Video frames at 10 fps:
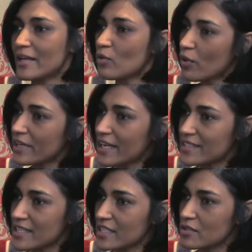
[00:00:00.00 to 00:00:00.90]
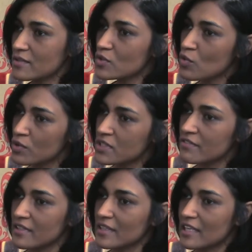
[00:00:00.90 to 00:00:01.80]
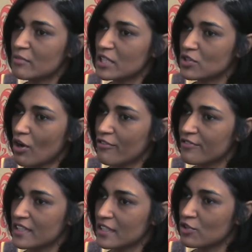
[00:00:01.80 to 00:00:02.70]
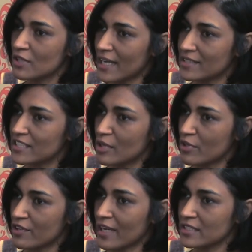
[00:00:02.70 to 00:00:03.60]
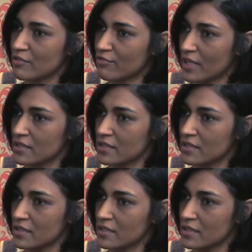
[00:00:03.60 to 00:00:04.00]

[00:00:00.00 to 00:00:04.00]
an organization sort of in the image of the United Democratic